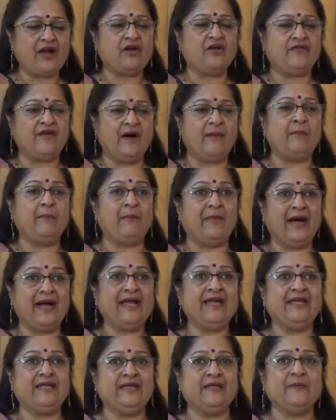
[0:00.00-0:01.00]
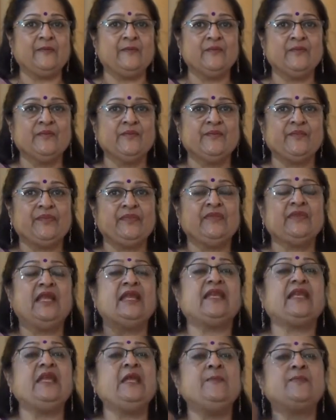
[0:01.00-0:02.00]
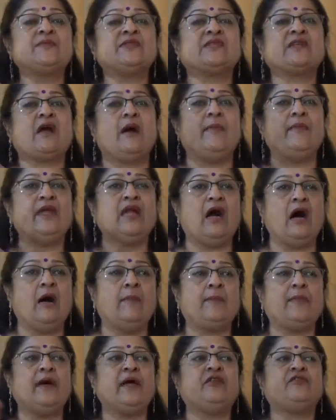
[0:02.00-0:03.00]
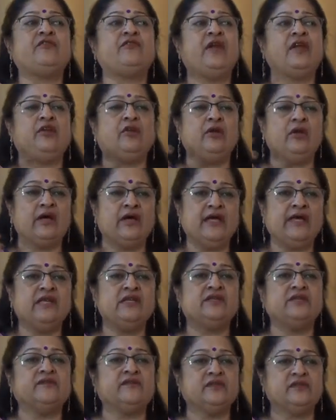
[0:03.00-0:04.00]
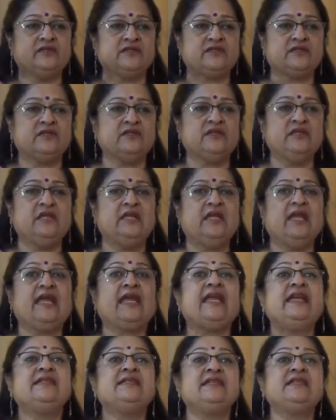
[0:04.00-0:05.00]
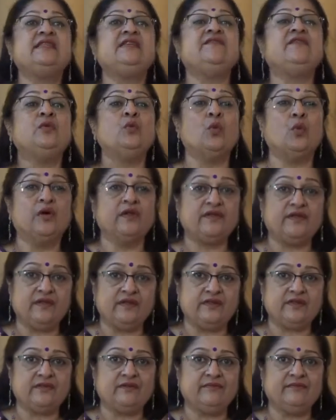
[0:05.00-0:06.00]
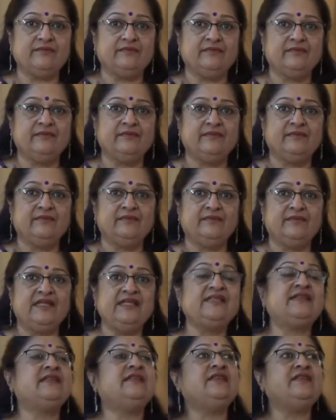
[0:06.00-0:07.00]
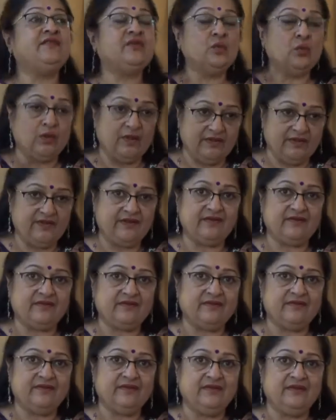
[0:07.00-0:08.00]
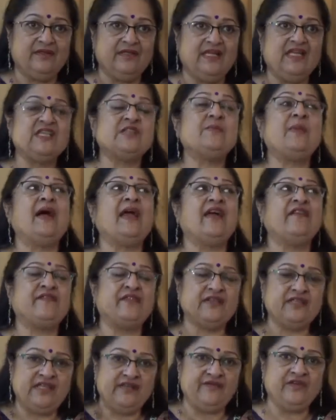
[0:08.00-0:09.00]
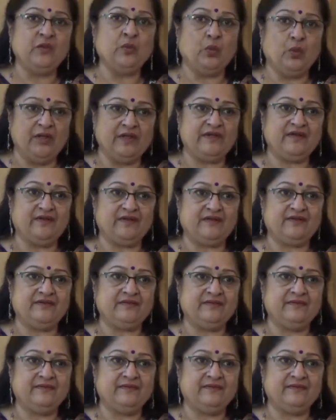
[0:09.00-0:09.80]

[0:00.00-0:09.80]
of our mind that keeps coming up at regular intervals. Like, is it even worth it? Is it even worth it? Is my effort even worth it?